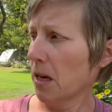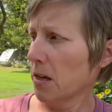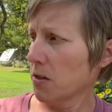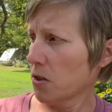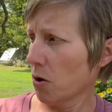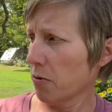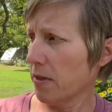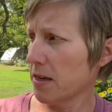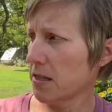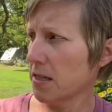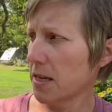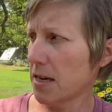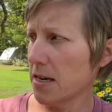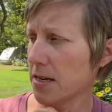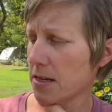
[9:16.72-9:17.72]
So this
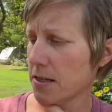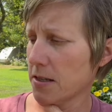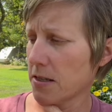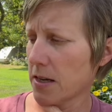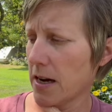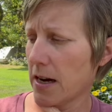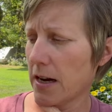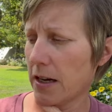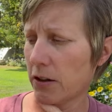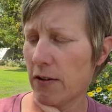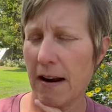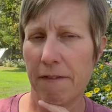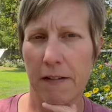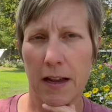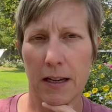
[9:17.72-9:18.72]
is a
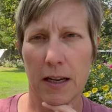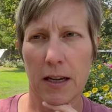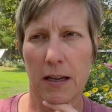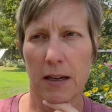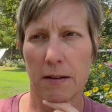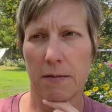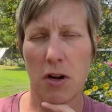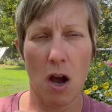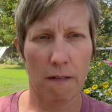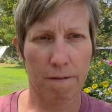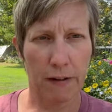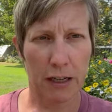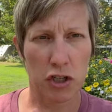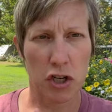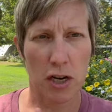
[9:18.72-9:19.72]
graphic
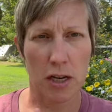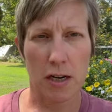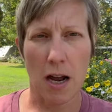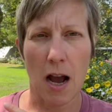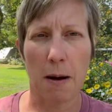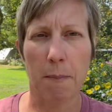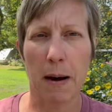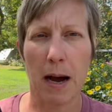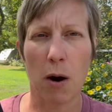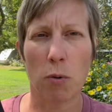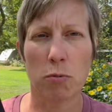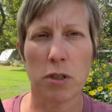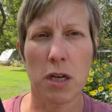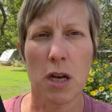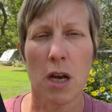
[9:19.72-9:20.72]
nonfiction
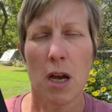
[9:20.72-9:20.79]
about,